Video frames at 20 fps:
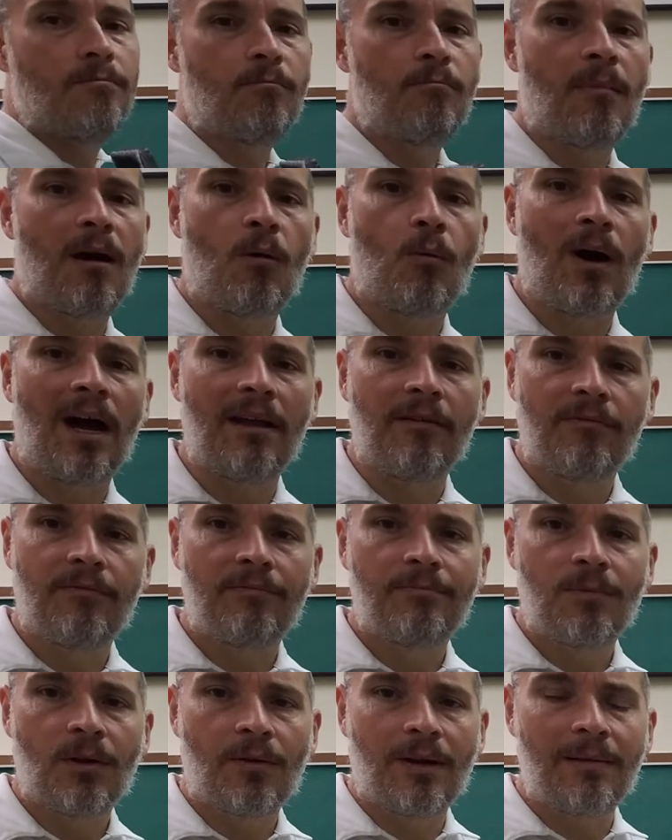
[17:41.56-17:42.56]
my wife.
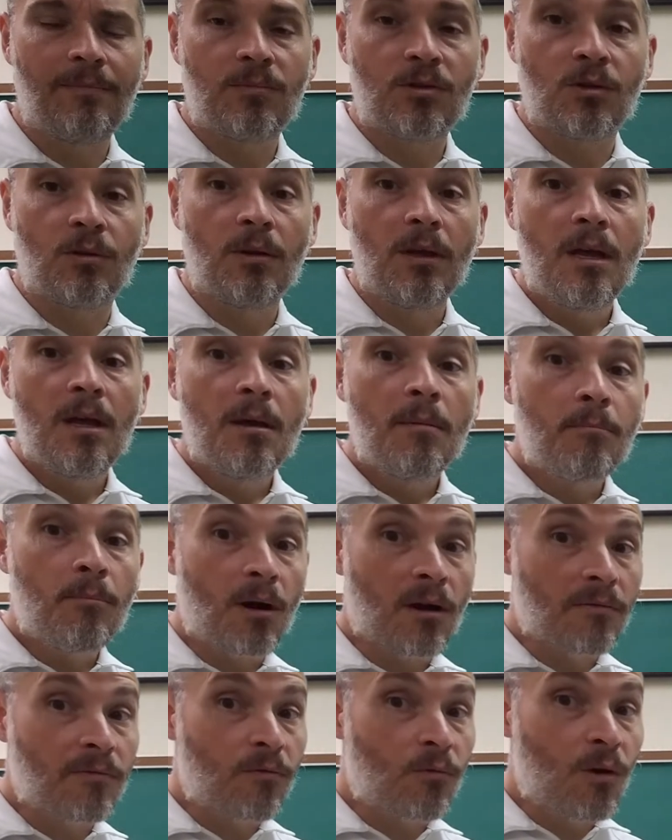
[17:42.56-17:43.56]
All right, so
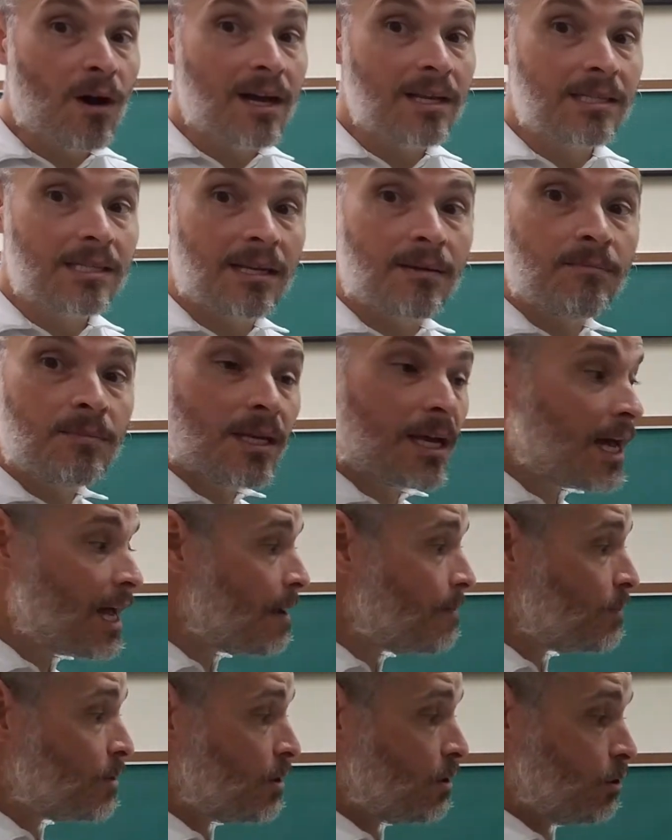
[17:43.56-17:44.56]
parfois,
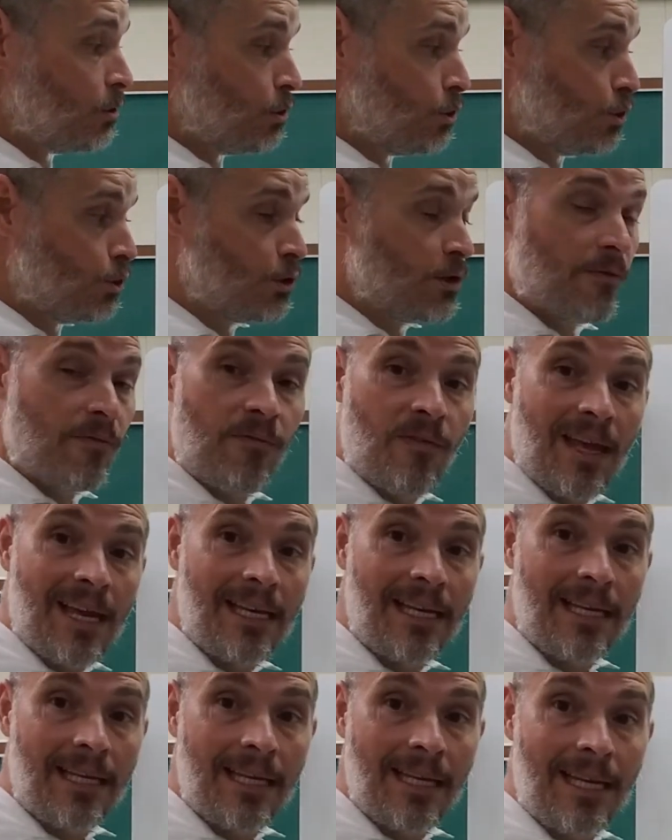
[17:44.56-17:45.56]
sometimes, je fais le
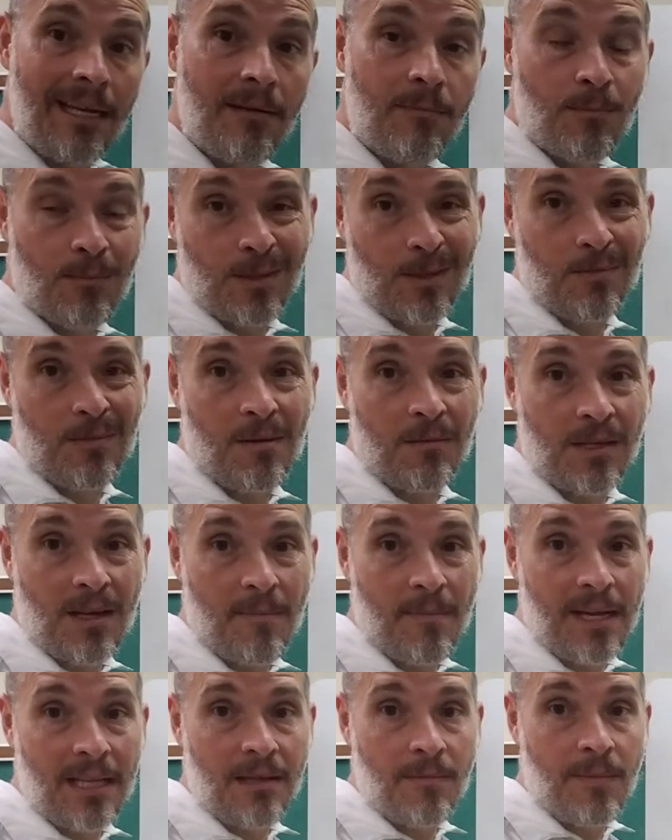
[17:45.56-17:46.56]
lit. Sometimes I
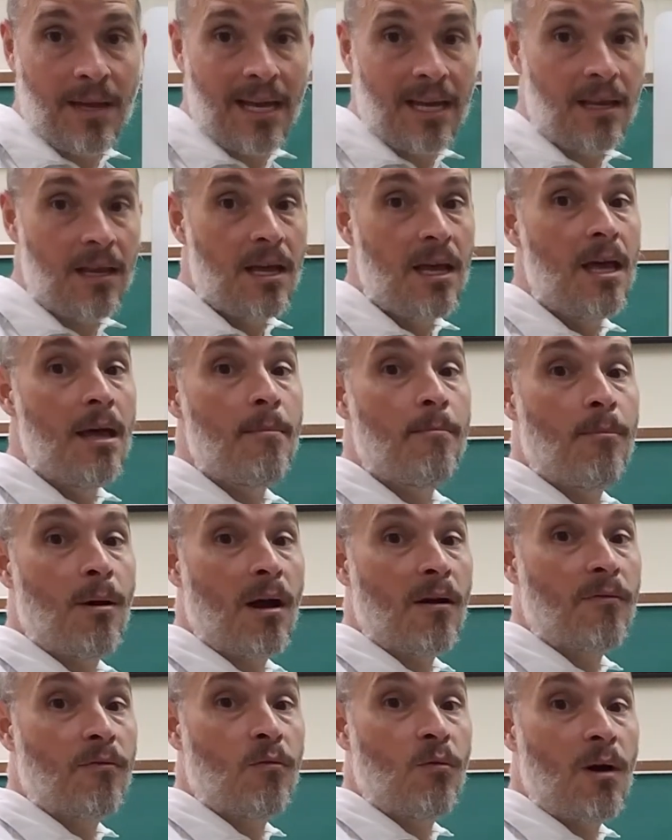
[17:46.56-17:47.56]
make the bed.
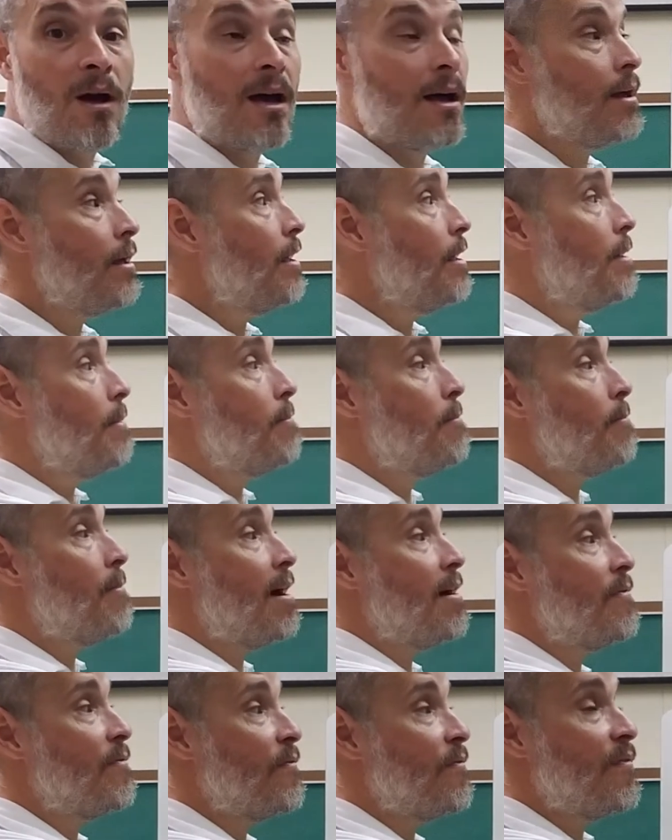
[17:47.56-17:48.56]
Parfois,
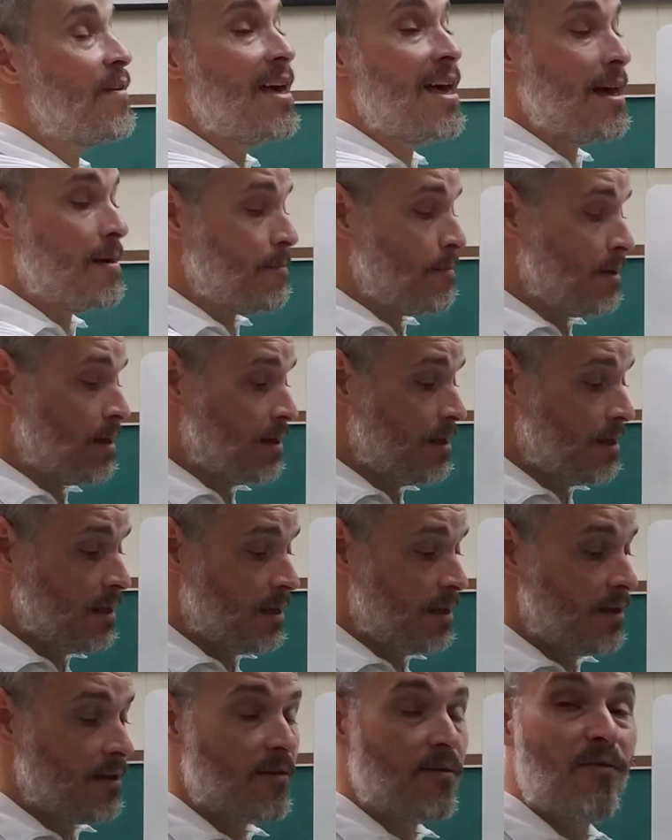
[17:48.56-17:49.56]
ma femme
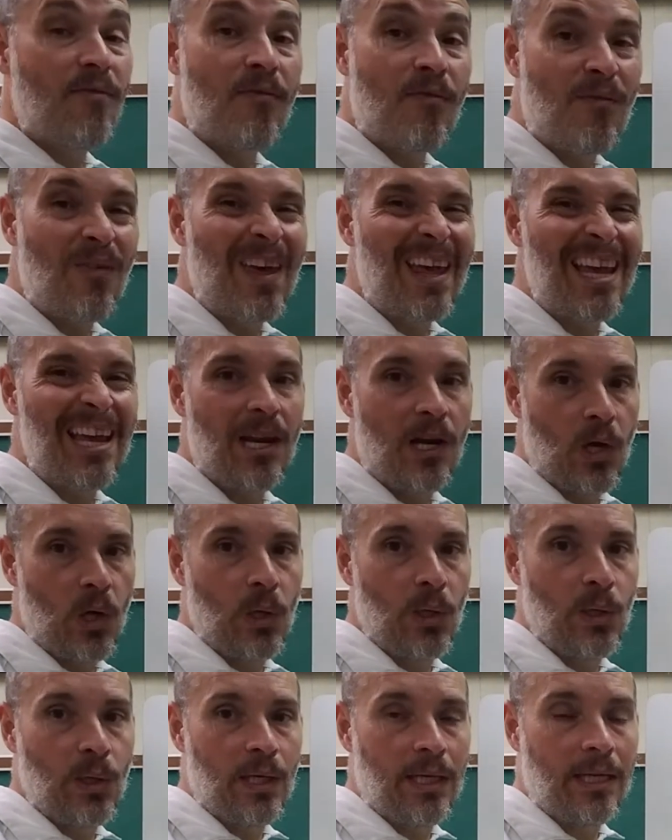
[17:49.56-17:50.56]
fait
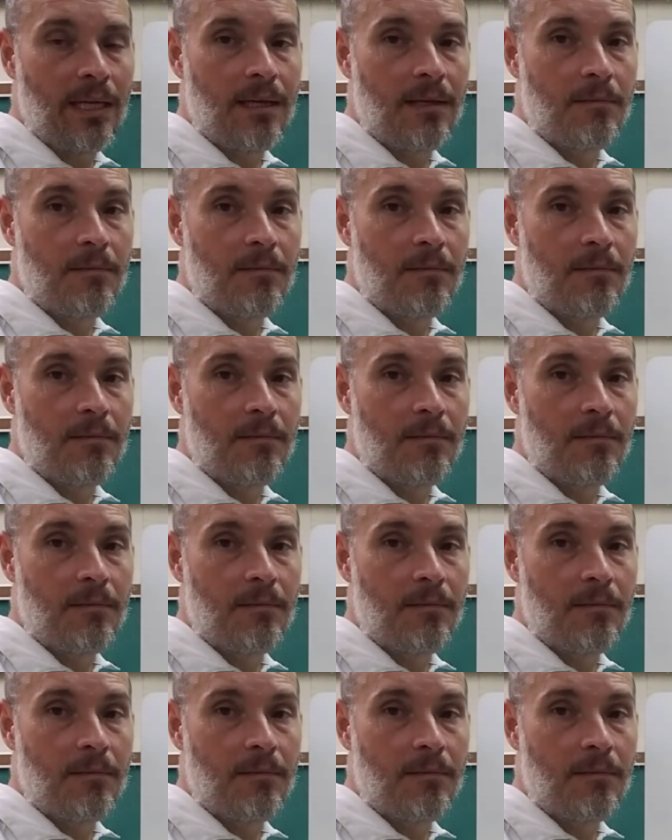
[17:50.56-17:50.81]
le lit.